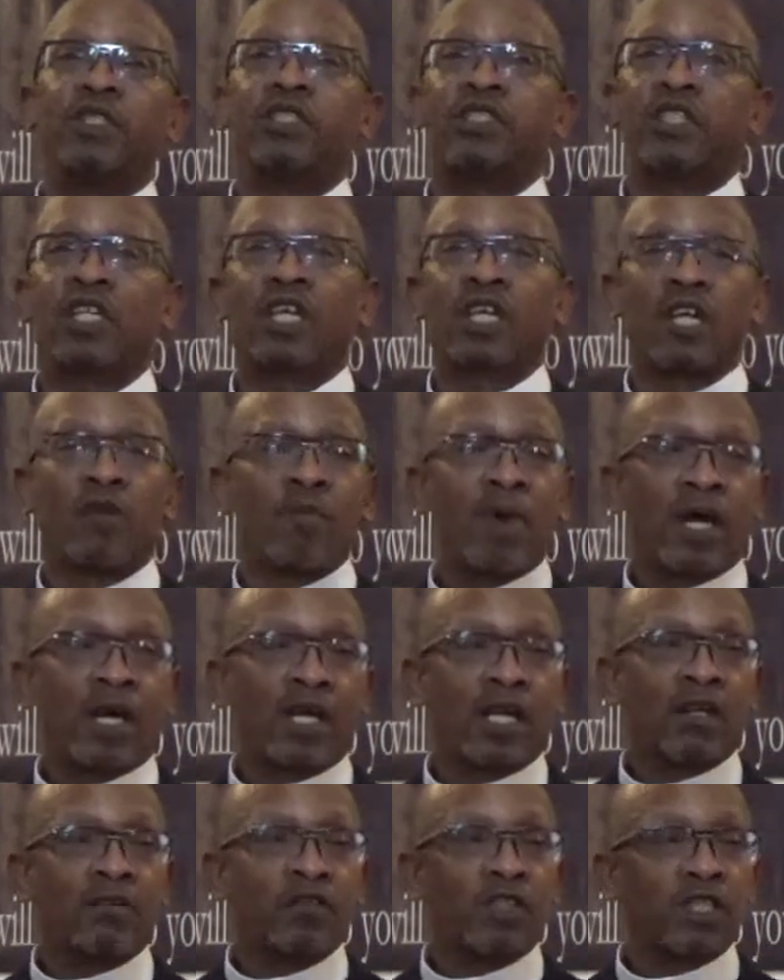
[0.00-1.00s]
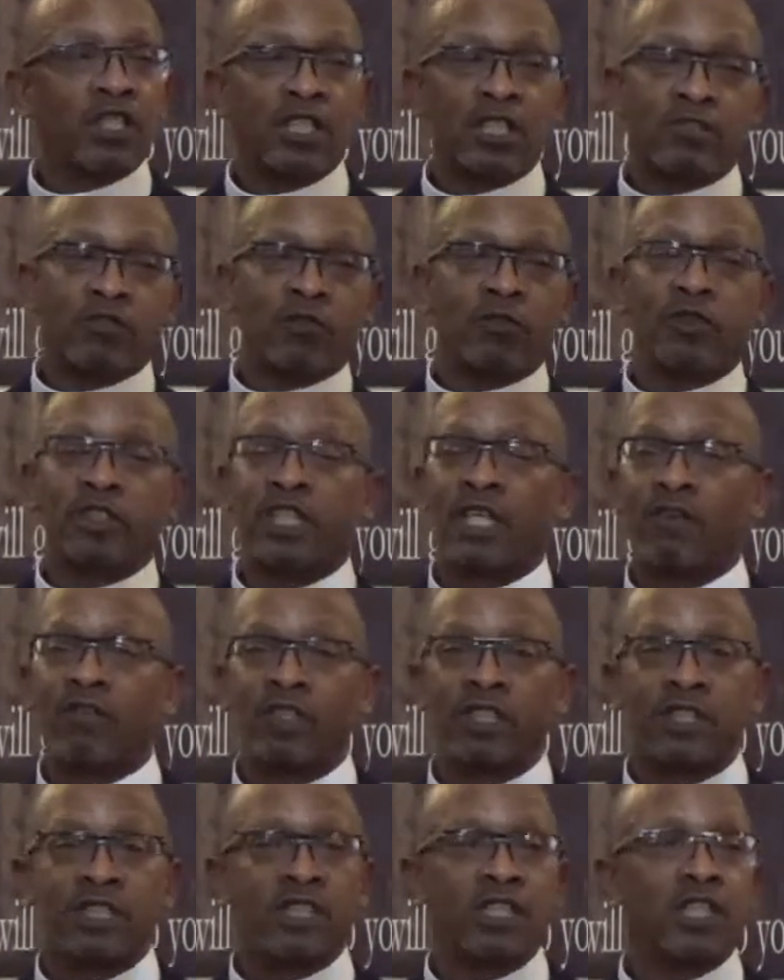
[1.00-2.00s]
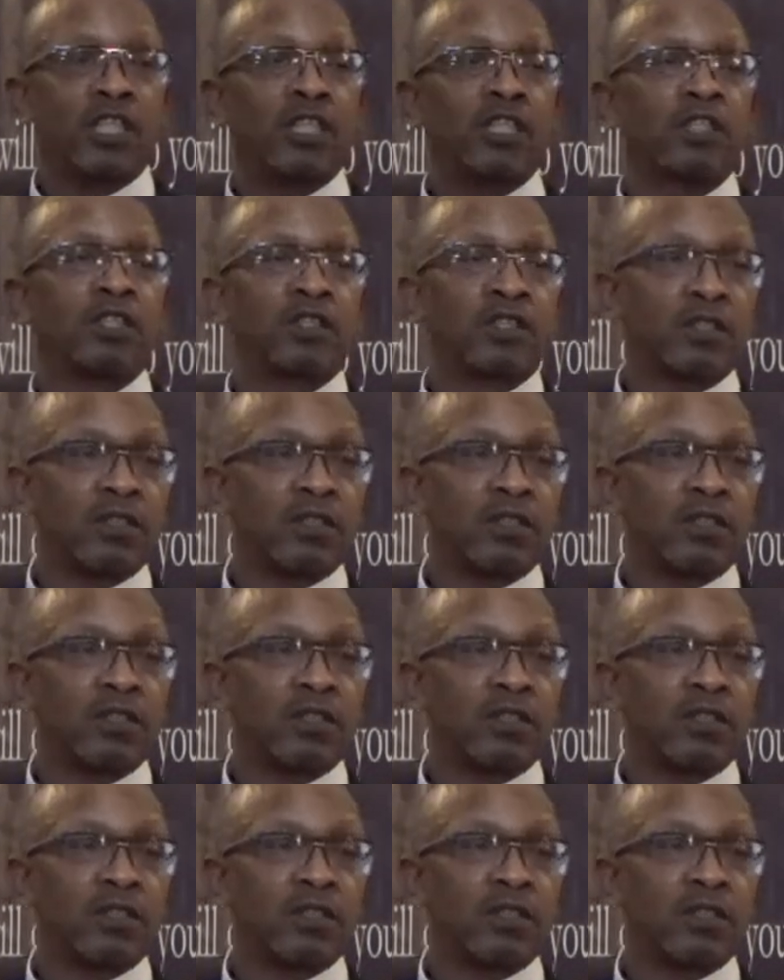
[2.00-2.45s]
stuck in my giftedness from 76.